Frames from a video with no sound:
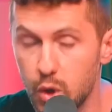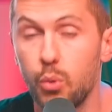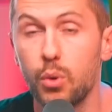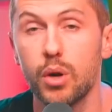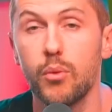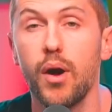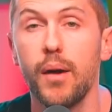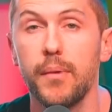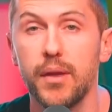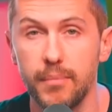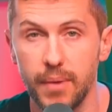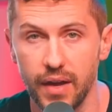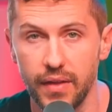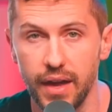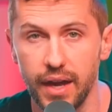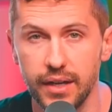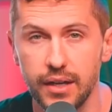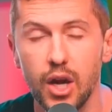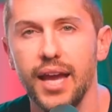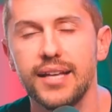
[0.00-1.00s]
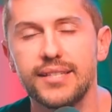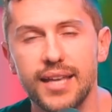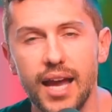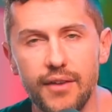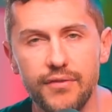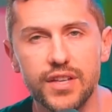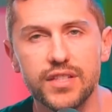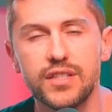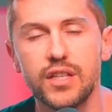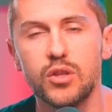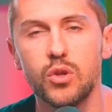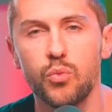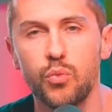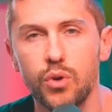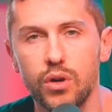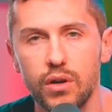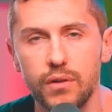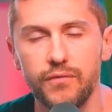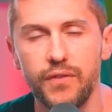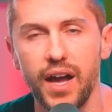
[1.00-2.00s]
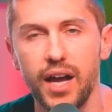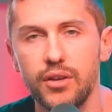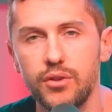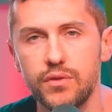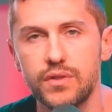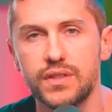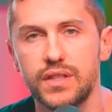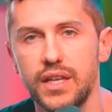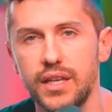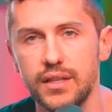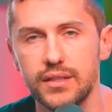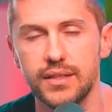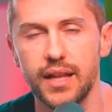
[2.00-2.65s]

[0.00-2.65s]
What do I mean by that? It's obvious that the world values things